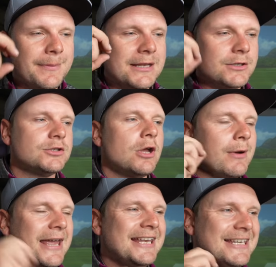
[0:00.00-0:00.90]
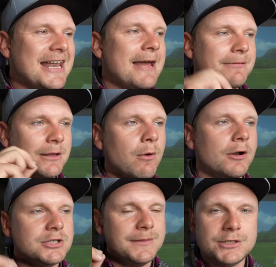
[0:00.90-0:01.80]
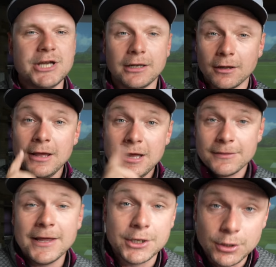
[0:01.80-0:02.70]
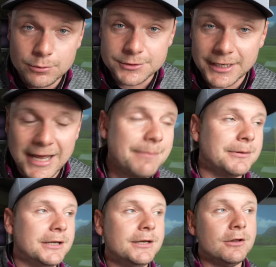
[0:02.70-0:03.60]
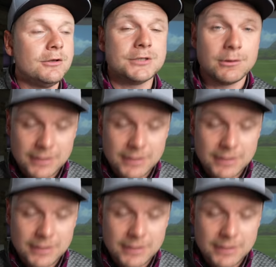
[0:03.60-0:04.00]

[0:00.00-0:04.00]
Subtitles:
being so in-depthly watching the channel that you knew it was gonna happen. And also